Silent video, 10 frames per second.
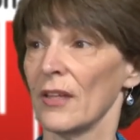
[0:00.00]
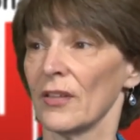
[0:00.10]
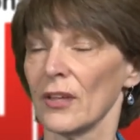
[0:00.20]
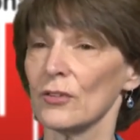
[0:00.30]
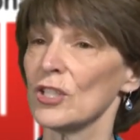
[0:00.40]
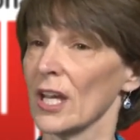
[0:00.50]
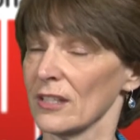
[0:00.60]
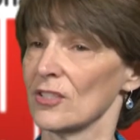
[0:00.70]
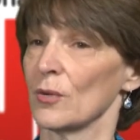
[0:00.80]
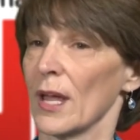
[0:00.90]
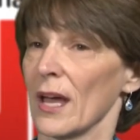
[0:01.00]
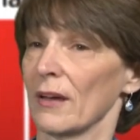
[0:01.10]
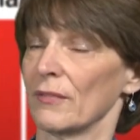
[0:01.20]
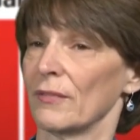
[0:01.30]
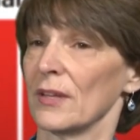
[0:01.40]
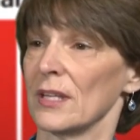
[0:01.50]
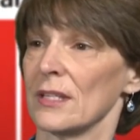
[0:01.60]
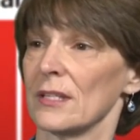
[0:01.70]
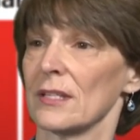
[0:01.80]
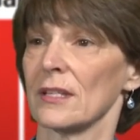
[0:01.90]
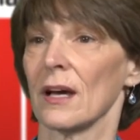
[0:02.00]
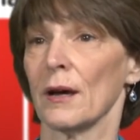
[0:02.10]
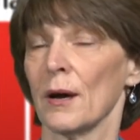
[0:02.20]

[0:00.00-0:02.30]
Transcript: The other challenge we have is